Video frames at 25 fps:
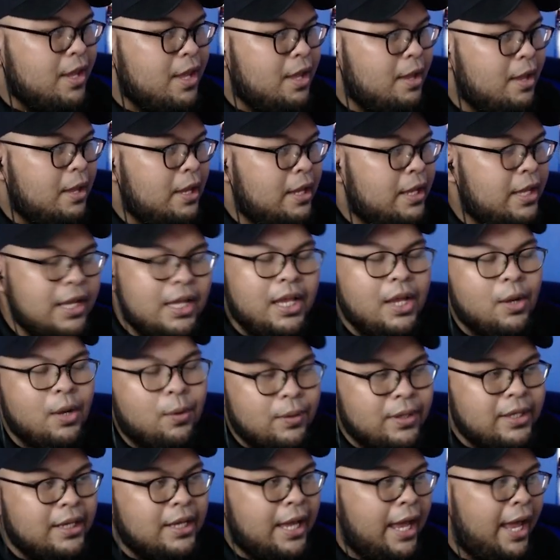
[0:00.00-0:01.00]
he
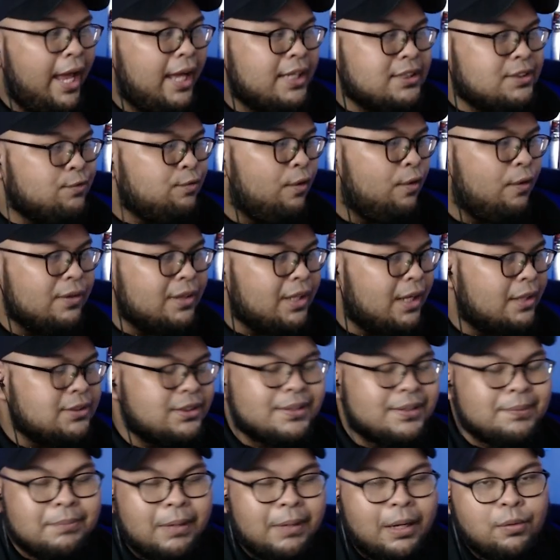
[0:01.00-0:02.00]
only has
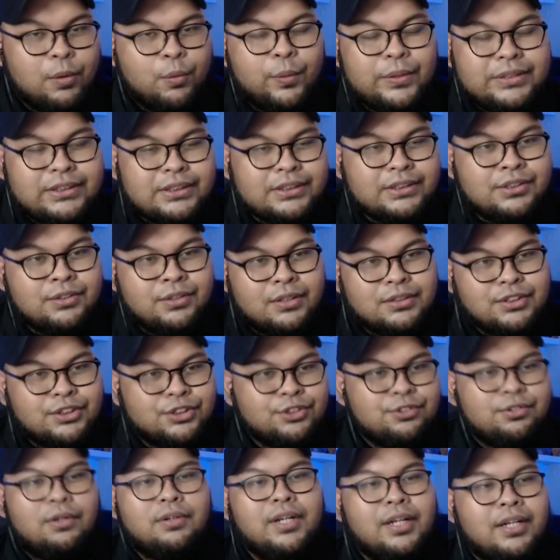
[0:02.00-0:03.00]
4000 power, which is not
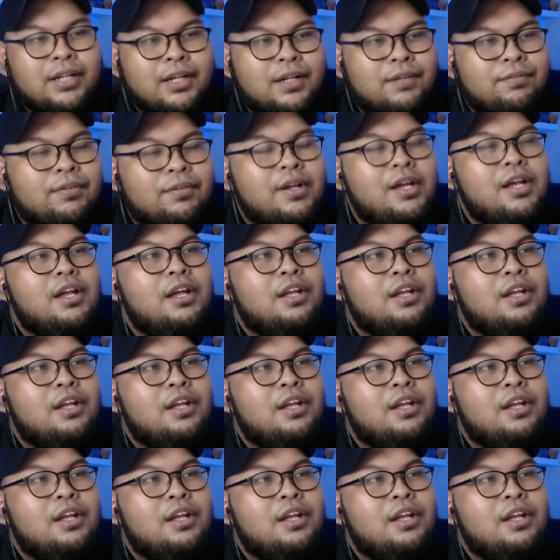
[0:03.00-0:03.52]
strong enough